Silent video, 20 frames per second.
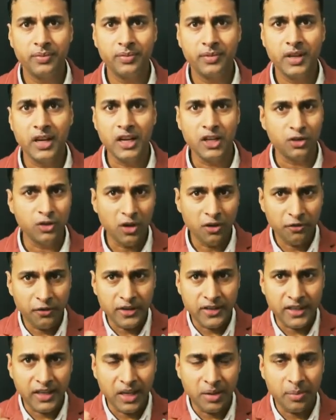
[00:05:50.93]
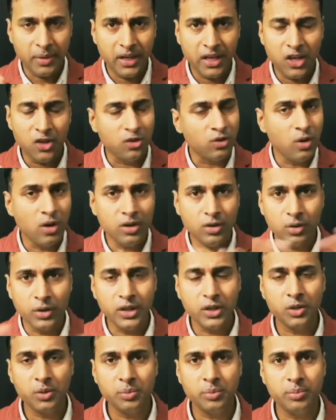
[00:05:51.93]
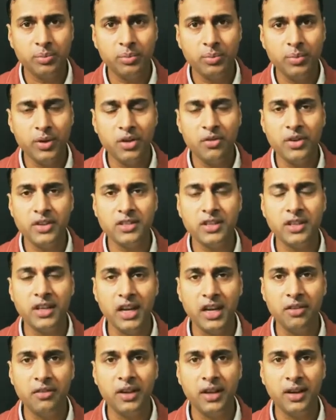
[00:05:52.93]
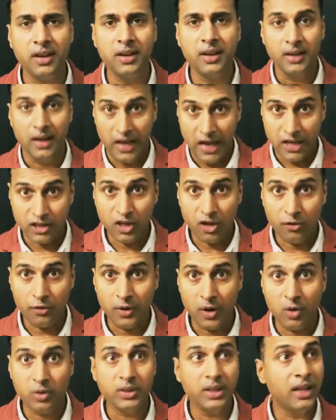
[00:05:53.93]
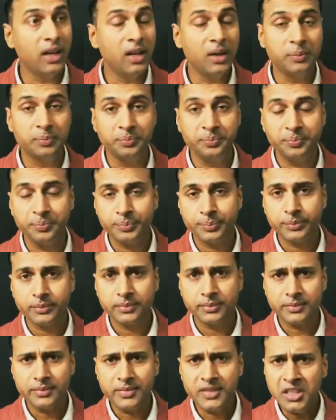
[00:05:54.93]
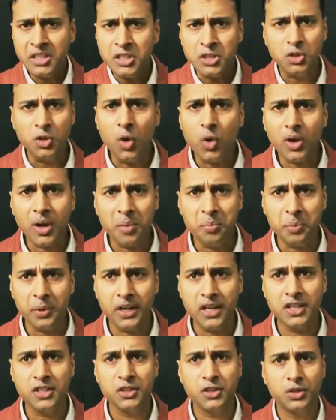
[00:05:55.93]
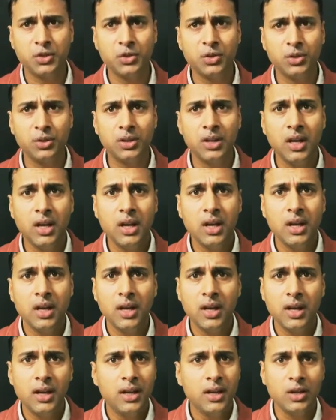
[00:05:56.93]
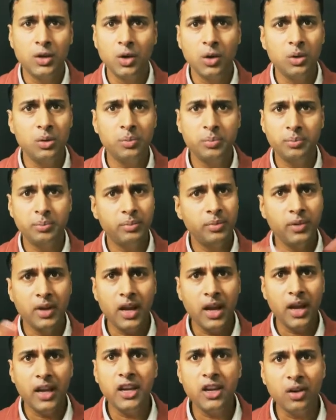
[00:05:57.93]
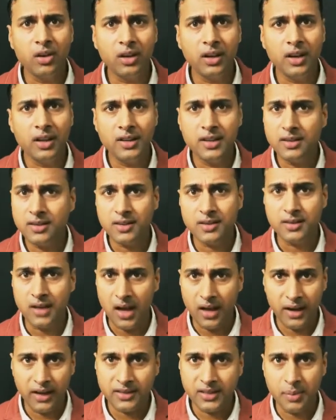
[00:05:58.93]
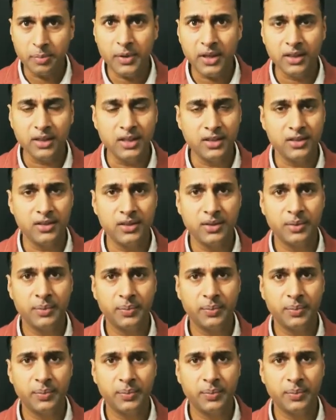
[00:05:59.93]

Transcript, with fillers: It is not physical money. You're not going to invest it anywhere. As of now, there are there's no companies, no any organizations are accepting this.